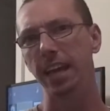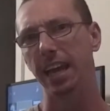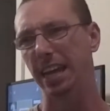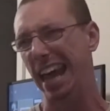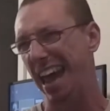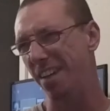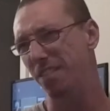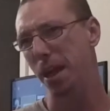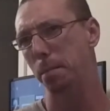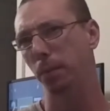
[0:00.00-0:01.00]
and have
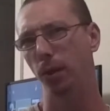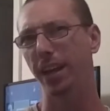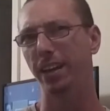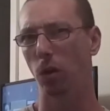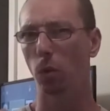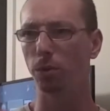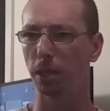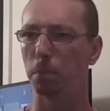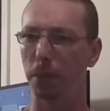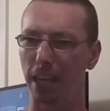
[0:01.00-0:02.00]
that planet
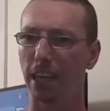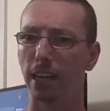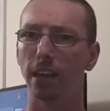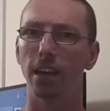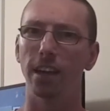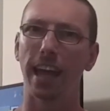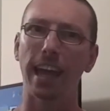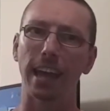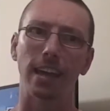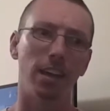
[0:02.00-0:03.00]
only be
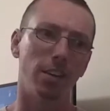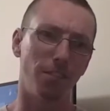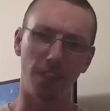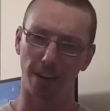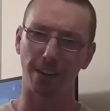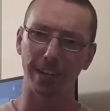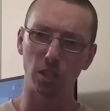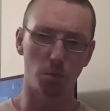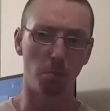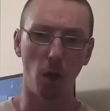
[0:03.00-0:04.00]
a very
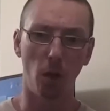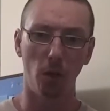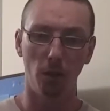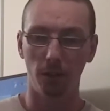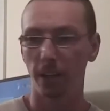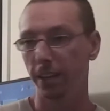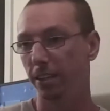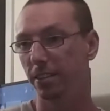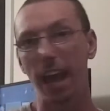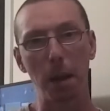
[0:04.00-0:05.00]
small
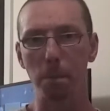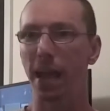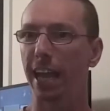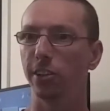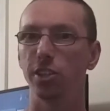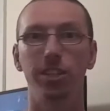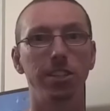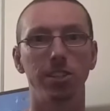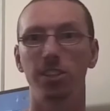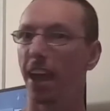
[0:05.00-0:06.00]
10
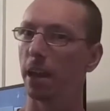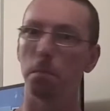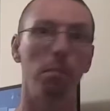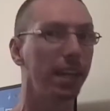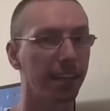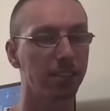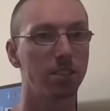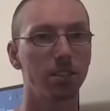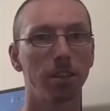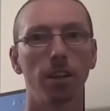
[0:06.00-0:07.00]
pages, 10
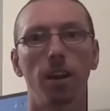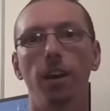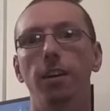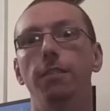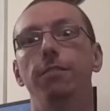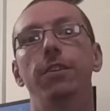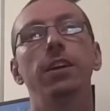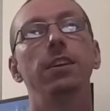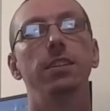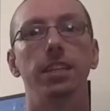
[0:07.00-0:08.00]
minutes of
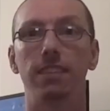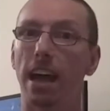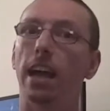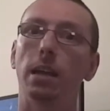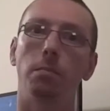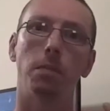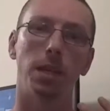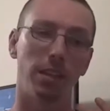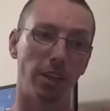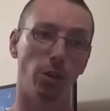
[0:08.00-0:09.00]
the time
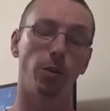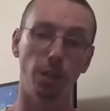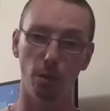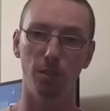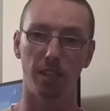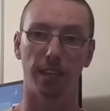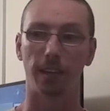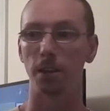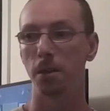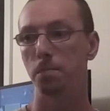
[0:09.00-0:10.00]
that you're using,
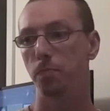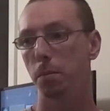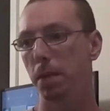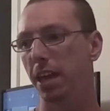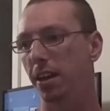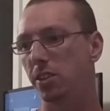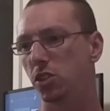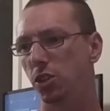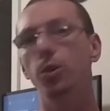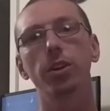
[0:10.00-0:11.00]
because
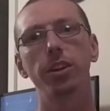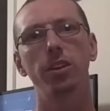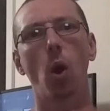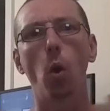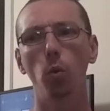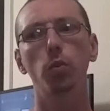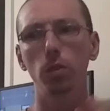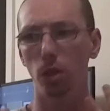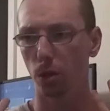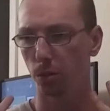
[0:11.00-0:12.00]
you're going to
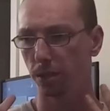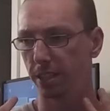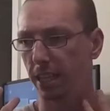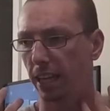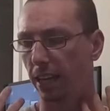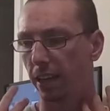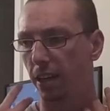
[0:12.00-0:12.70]
overload the